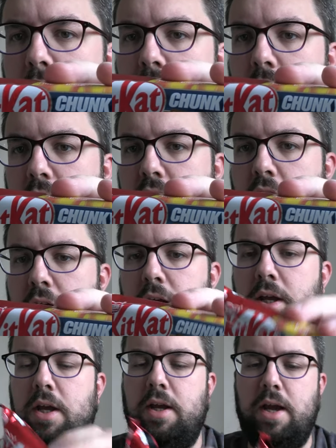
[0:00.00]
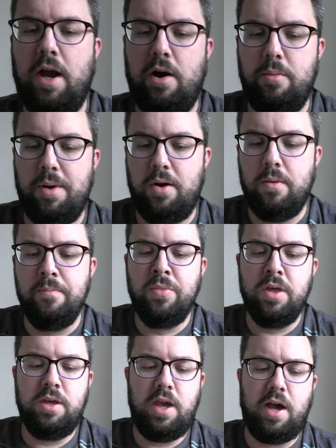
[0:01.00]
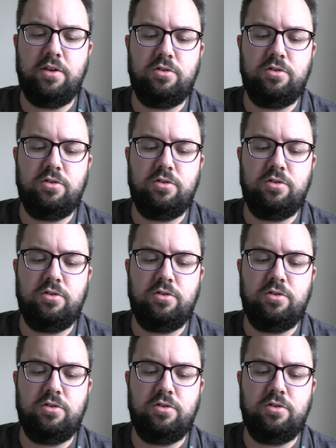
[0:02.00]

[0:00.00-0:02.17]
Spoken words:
Kit Kat Chunky caramel. Yeah,